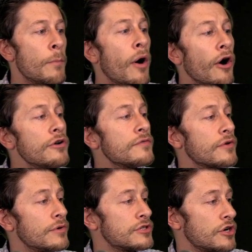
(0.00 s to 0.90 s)
part of
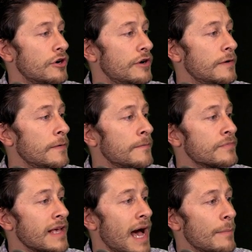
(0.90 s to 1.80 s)
the return
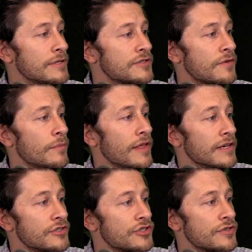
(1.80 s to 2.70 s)
happens from
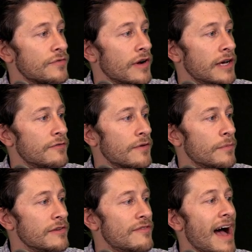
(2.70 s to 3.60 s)
this, right? From
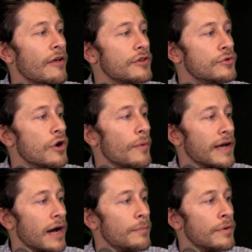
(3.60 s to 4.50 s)
the value going
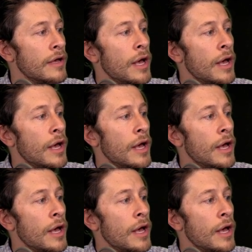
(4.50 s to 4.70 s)
up.